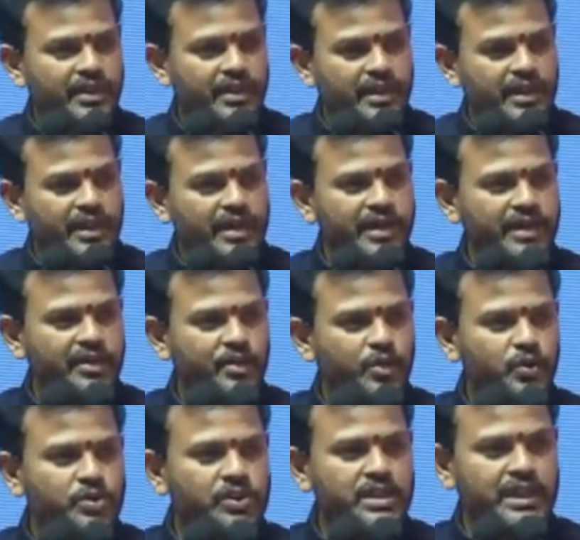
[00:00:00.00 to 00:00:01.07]
regarding
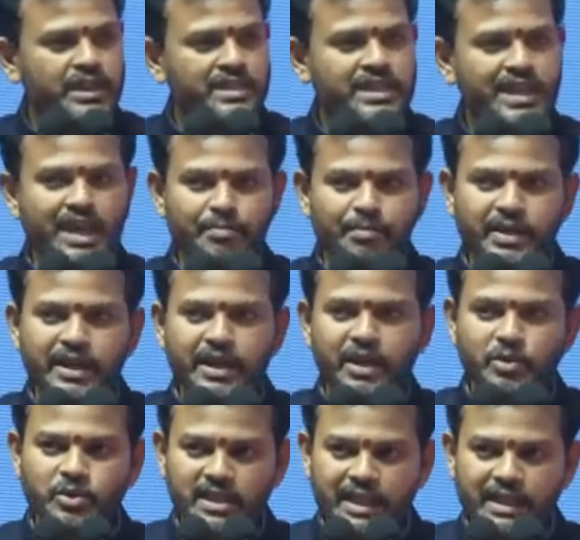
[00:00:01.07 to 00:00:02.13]
drones that is happening
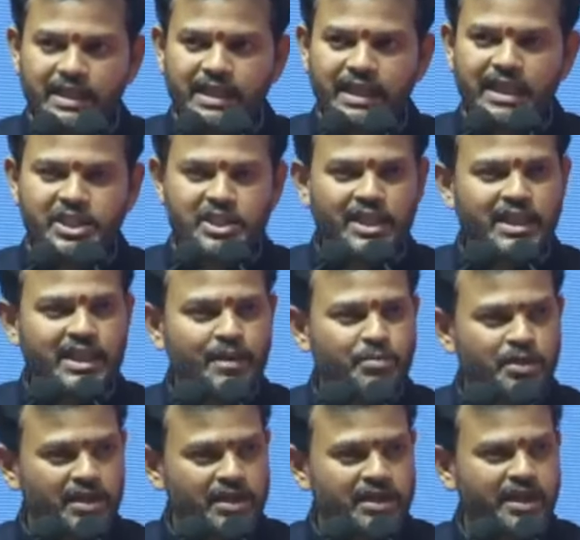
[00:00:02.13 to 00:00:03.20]
outside the National
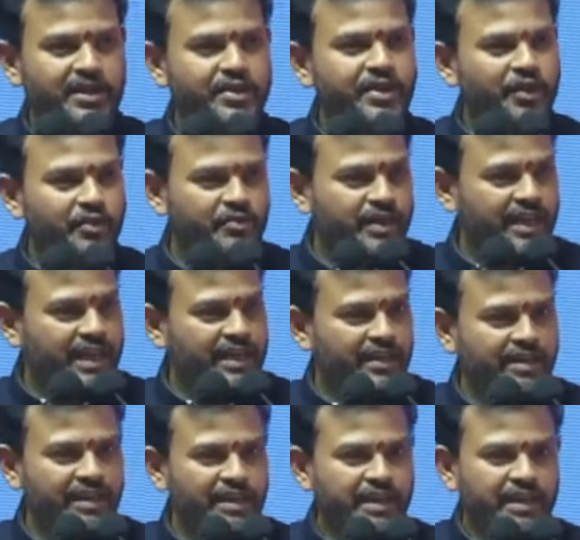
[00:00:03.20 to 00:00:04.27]
Capital Territory of Delhi.